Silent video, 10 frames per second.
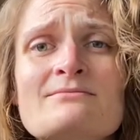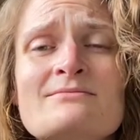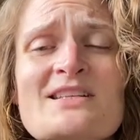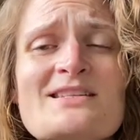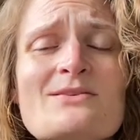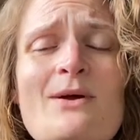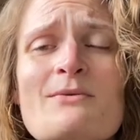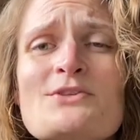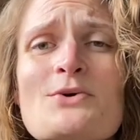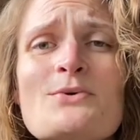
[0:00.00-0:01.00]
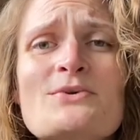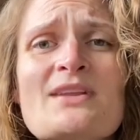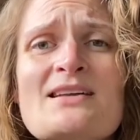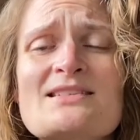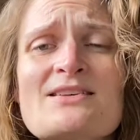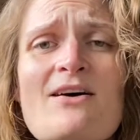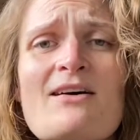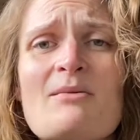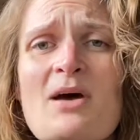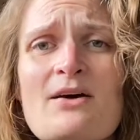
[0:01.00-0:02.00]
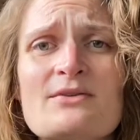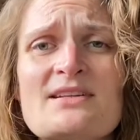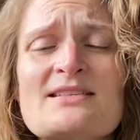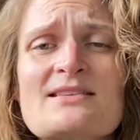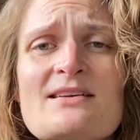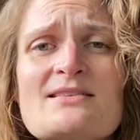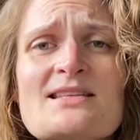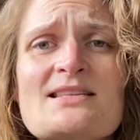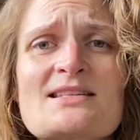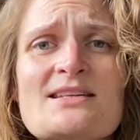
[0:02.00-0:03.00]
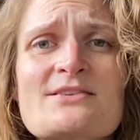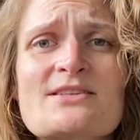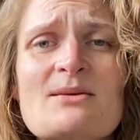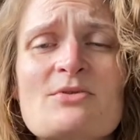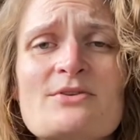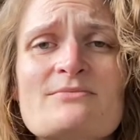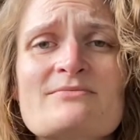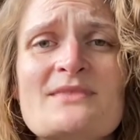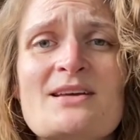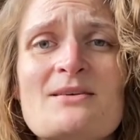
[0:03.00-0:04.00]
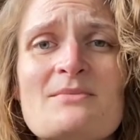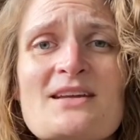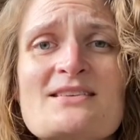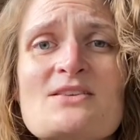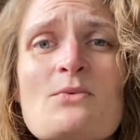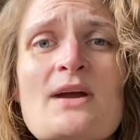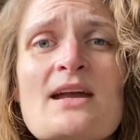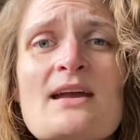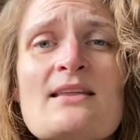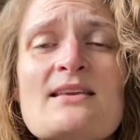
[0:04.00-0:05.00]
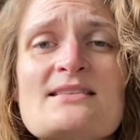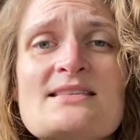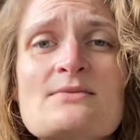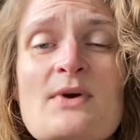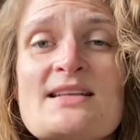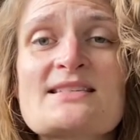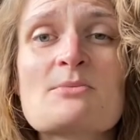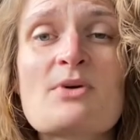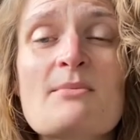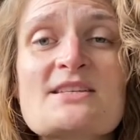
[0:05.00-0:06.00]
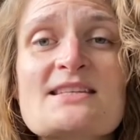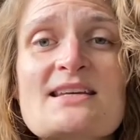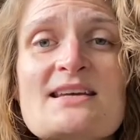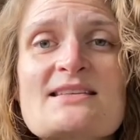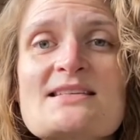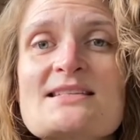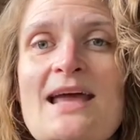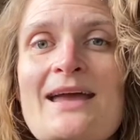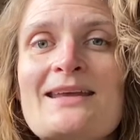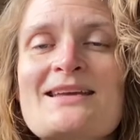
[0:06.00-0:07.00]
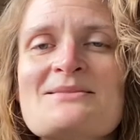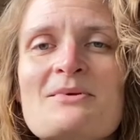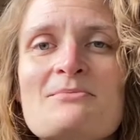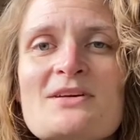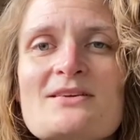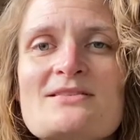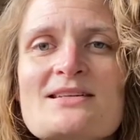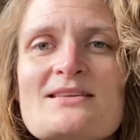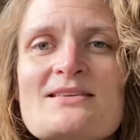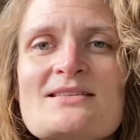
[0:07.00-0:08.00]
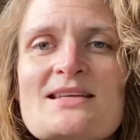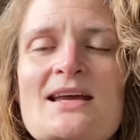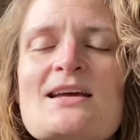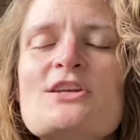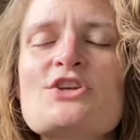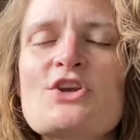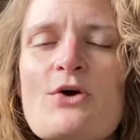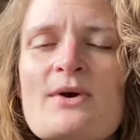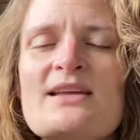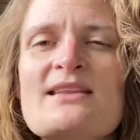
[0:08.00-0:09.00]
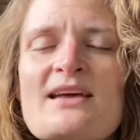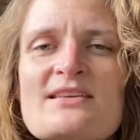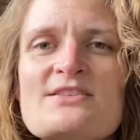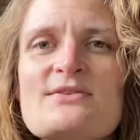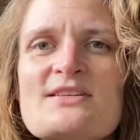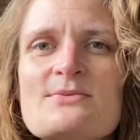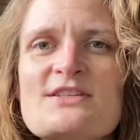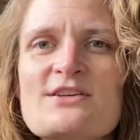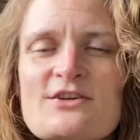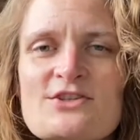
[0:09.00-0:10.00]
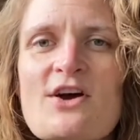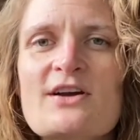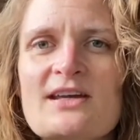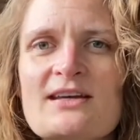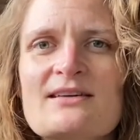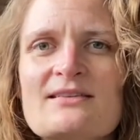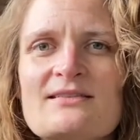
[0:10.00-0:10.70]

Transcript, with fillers: This is why we're told not to talk about these things at the dinner table, because the way that white supremacy and society has been built is knowing that as soon as we start talking,